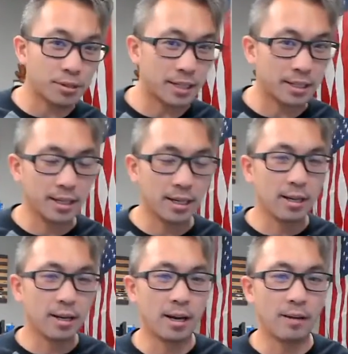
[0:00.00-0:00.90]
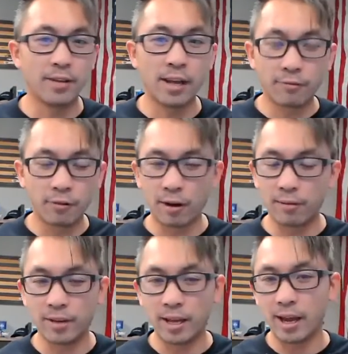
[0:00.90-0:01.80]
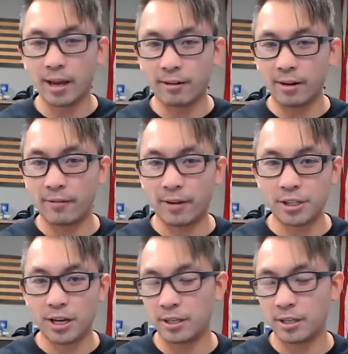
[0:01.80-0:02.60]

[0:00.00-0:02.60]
VA and FHA